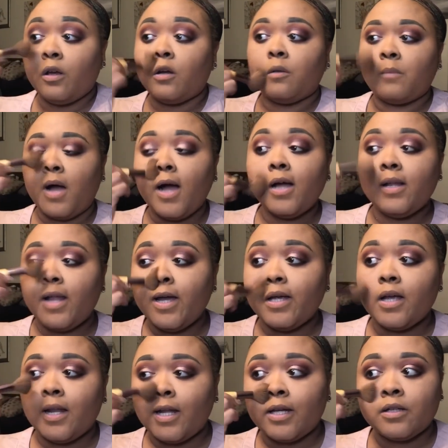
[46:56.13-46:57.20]
highlight. I
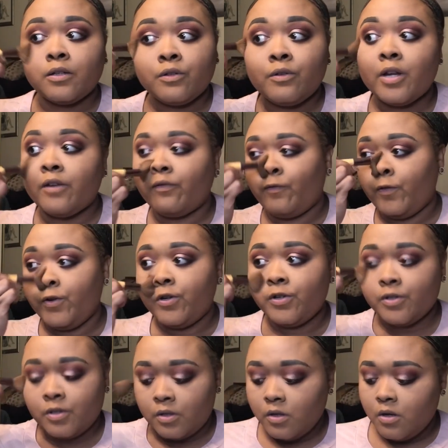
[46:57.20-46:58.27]
like to do that
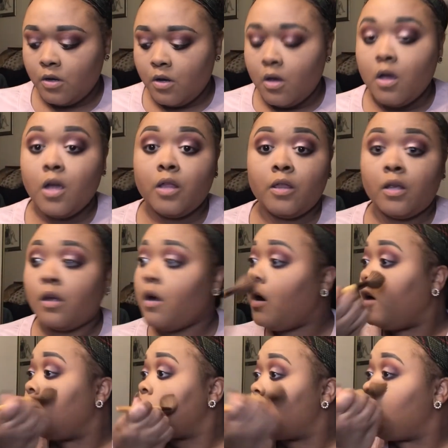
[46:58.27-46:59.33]
first, and then
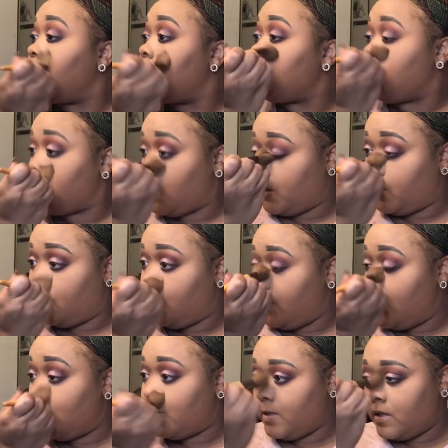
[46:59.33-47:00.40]
contour. This is like the
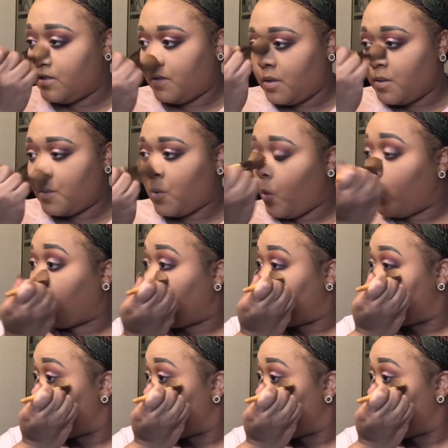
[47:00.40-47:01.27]
easiest, quickest